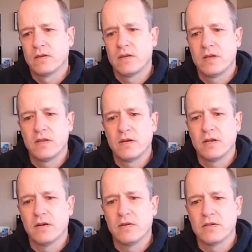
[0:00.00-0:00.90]
And there
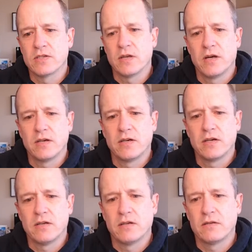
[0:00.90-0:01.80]
you go, there's
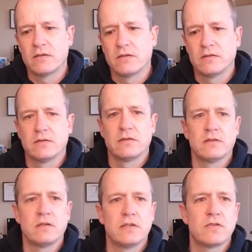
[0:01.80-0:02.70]

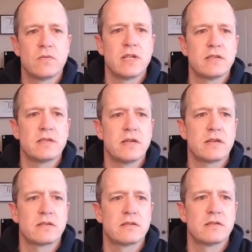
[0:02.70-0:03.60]
120
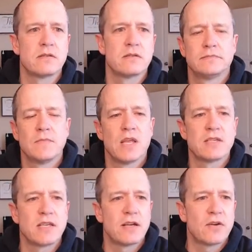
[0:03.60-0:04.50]
sticks. Now
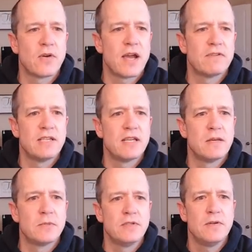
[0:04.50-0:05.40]
let's get our crafting
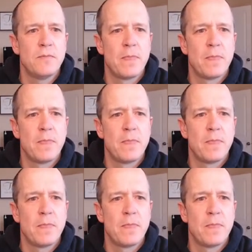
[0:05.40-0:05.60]
table.